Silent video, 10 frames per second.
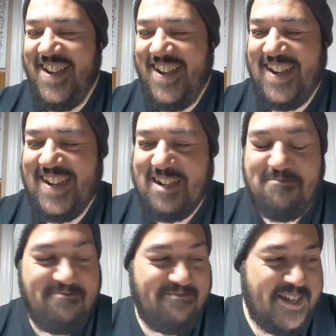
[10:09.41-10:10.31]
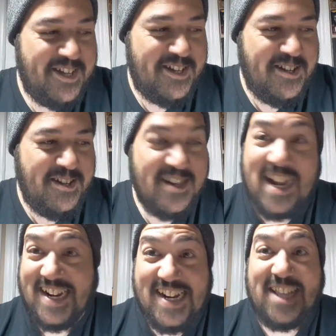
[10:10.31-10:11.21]
I
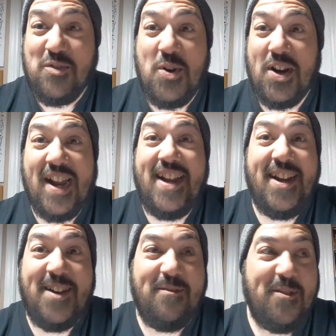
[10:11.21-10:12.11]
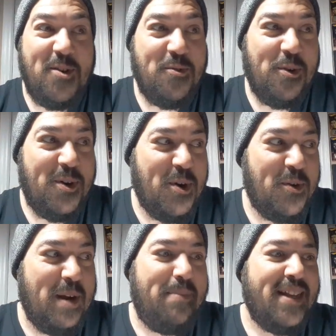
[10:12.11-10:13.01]
can get to work. I can go
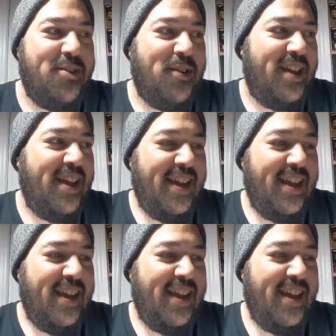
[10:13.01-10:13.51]
right back to it.